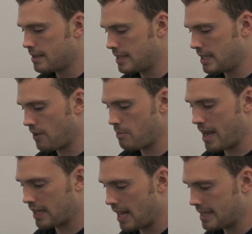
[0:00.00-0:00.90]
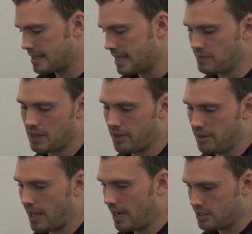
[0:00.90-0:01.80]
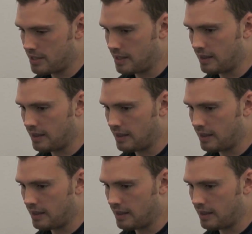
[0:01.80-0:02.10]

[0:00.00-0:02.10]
The different mech classes have different advantages.